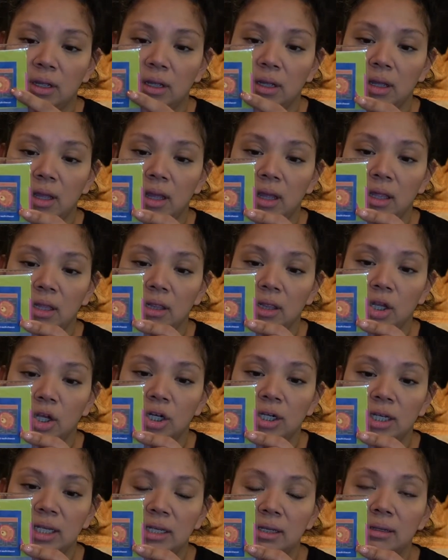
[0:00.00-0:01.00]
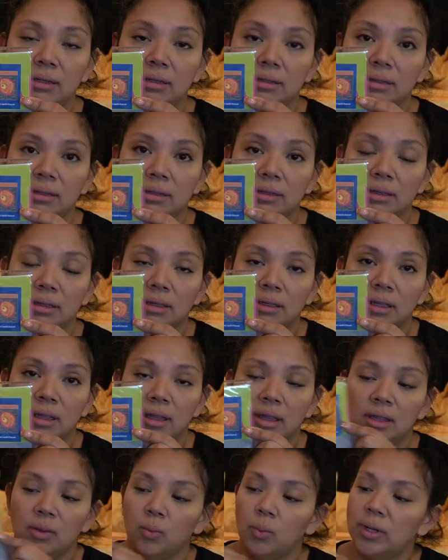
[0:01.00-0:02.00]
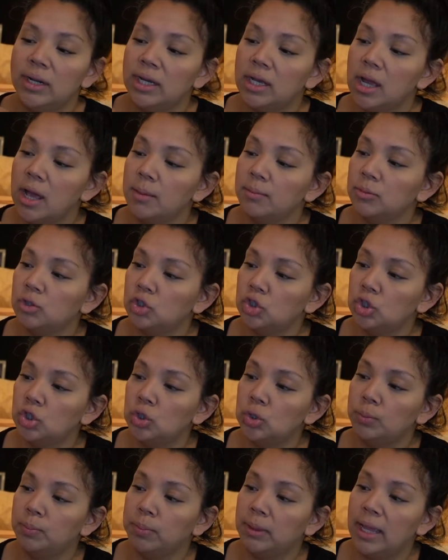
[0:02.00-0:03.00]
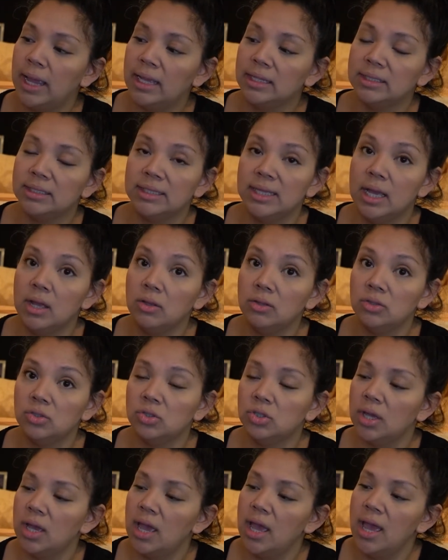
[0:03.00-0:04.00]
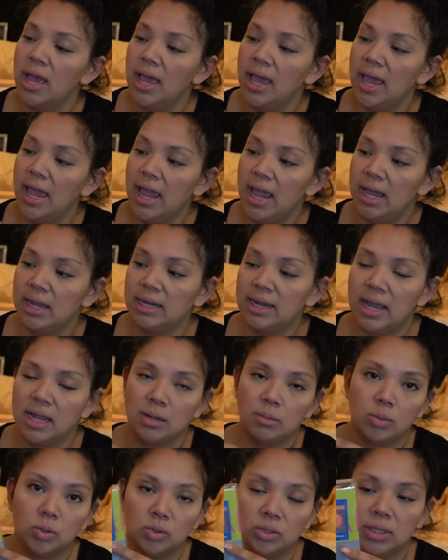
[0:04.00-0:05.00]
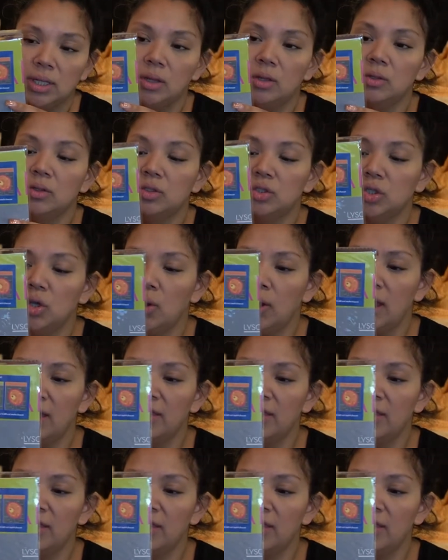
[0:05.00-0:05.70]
learning when it comes to plant cells and animal cells, so I